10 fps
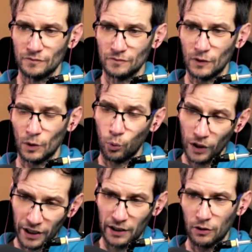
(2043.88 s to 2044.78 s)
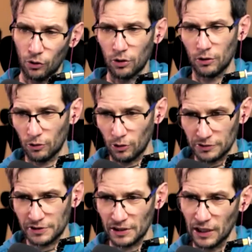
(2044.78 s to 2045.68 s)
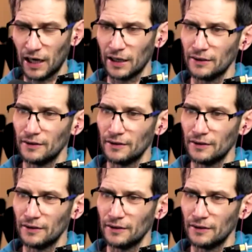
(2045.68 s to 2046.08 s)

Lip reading: were or still are